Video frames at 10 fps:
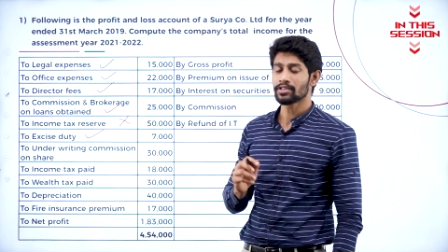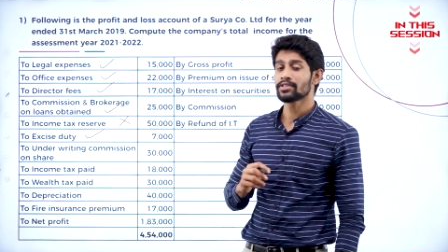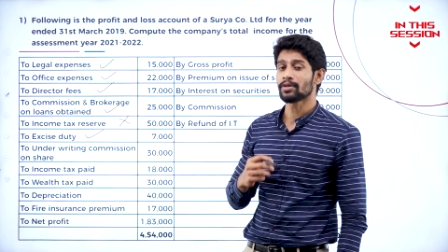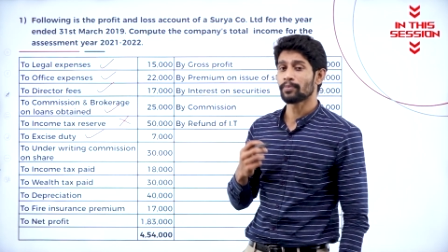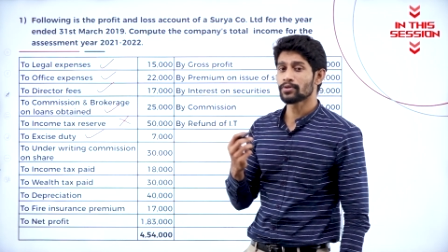is
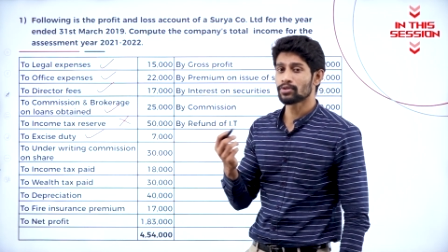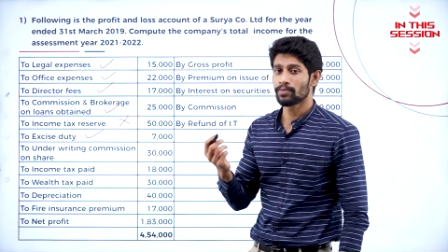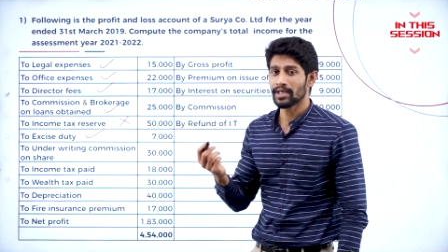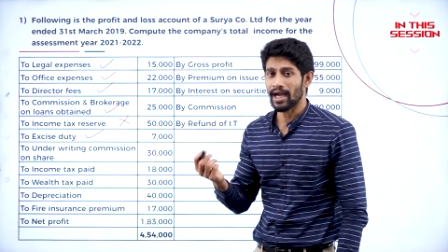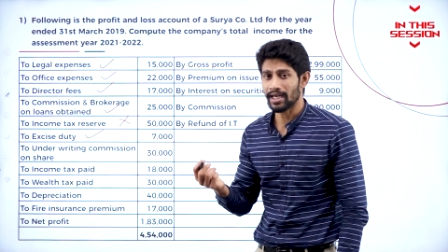supposed to
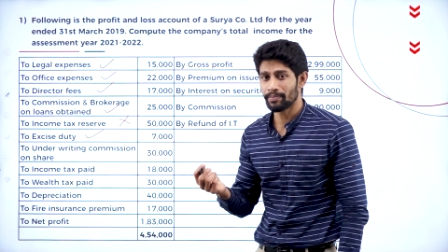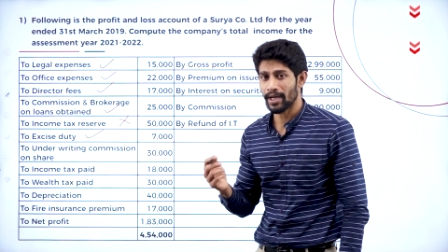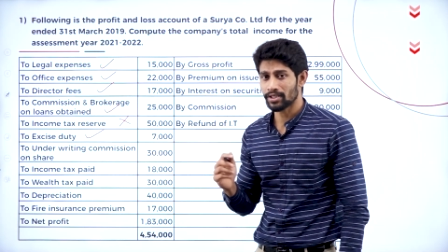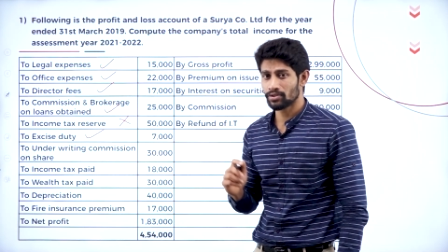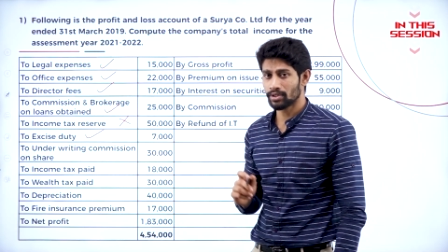be add
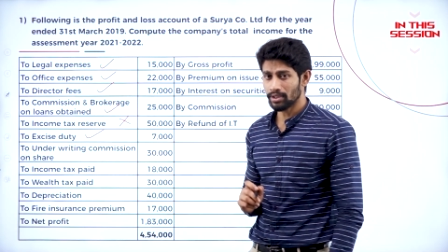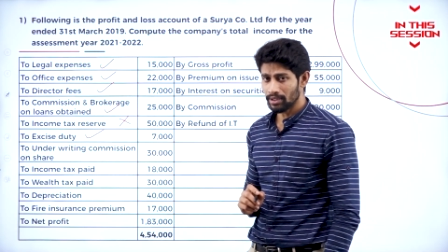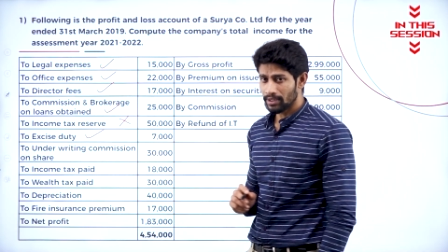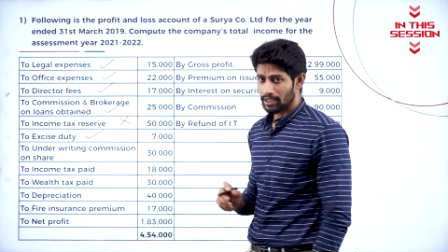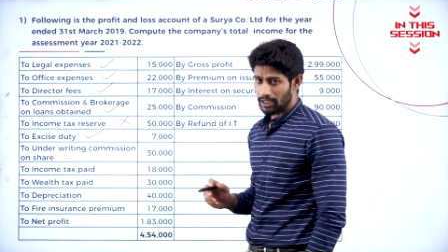back to the
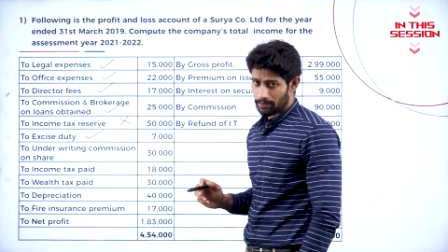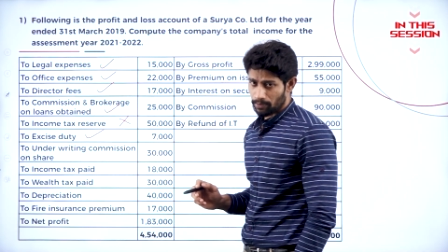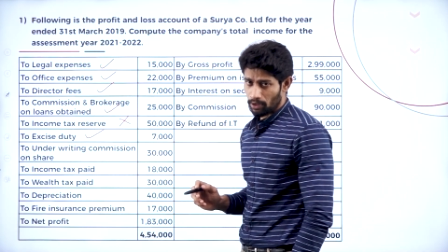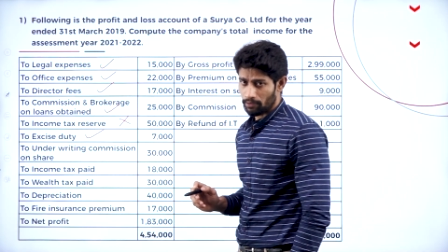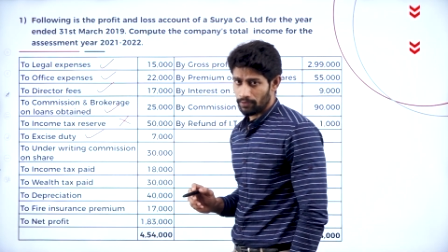net
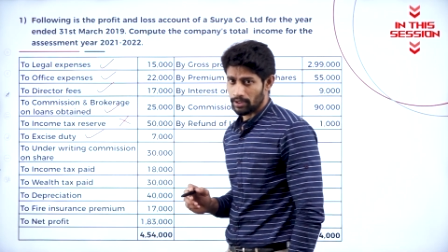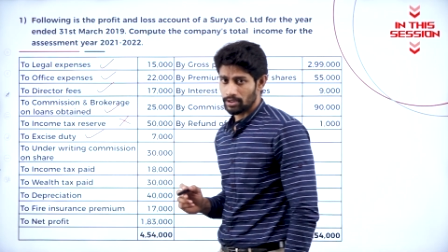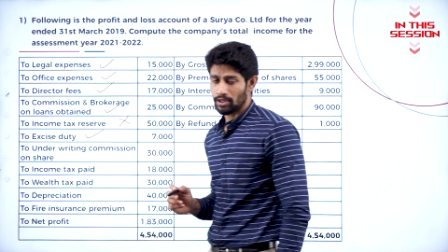profit.